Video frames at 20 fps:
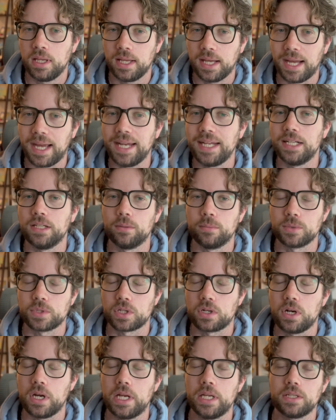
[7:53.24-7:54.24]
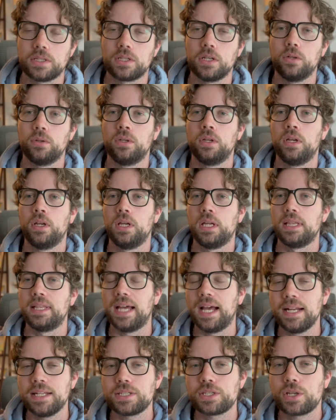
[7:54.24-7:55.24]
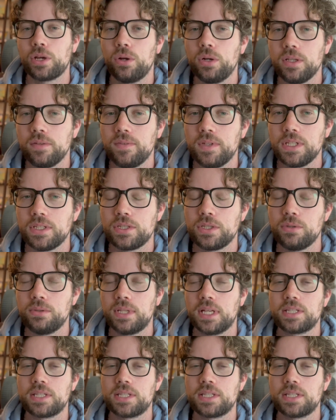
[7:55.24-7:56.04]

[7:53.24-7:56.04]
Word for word: items. All right, so that is COTI V2.